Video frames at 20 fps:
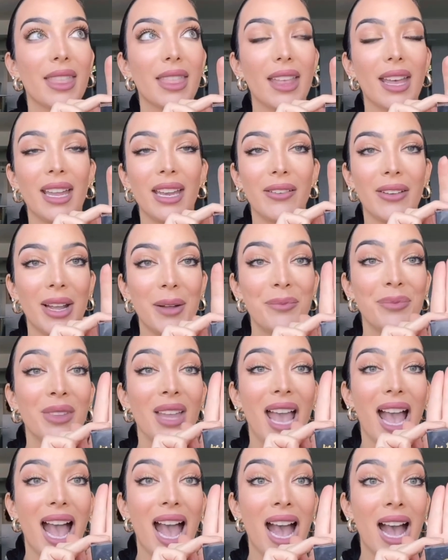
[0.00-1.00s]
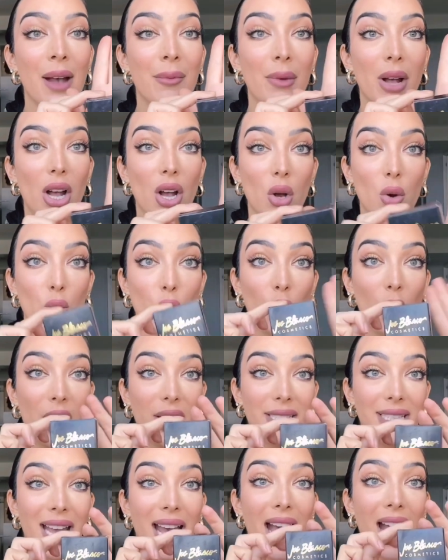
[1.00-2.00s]
Anyway,
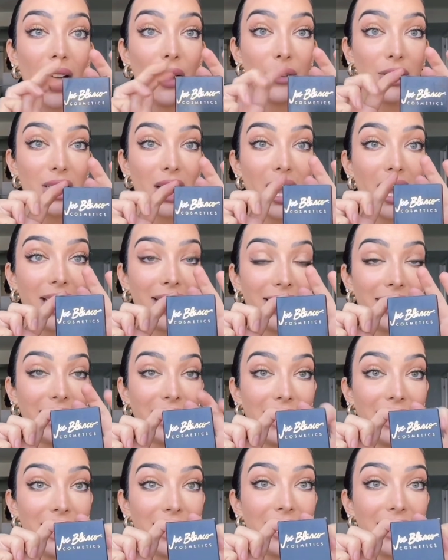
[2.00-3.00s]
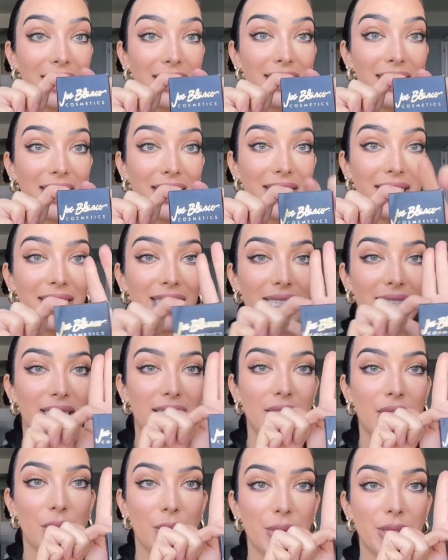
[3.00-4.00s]
was how tiny this is.
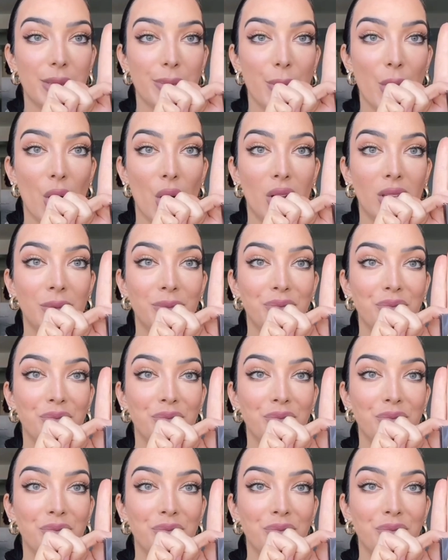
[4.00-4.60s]
It's so small.